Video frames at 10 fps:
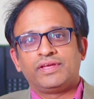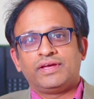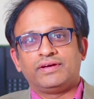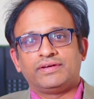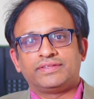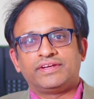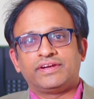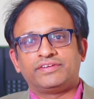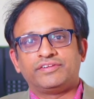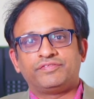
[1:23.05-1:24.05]
There
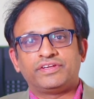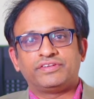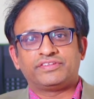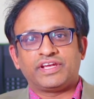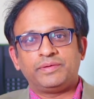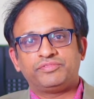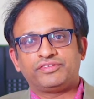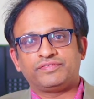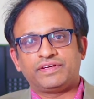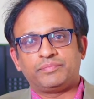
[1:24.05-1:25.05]
are different types
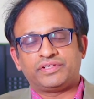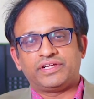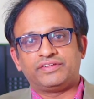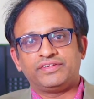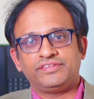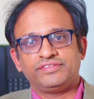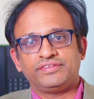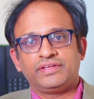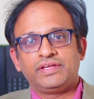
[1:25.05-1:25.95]
of hepatitis.